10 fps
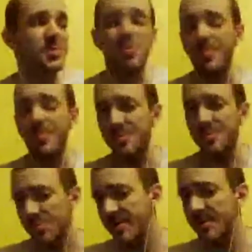trimming the
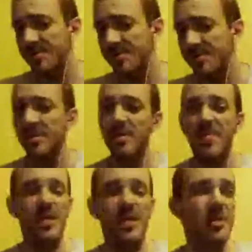trees,
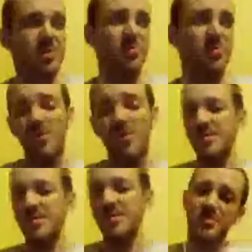making sure they all
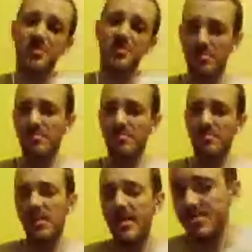stay at a
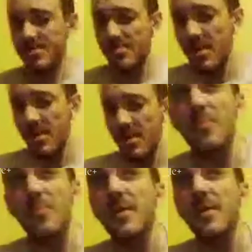certain level, so that
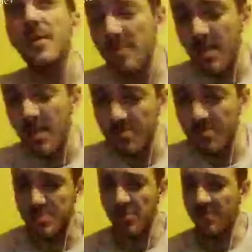way we can have the
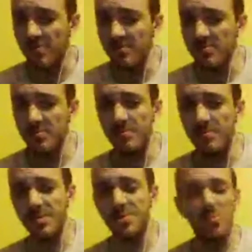6x4 for
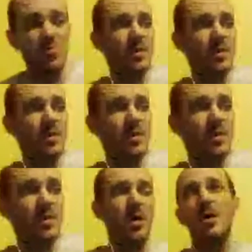visual.
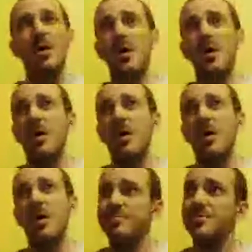
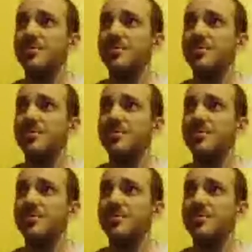Well,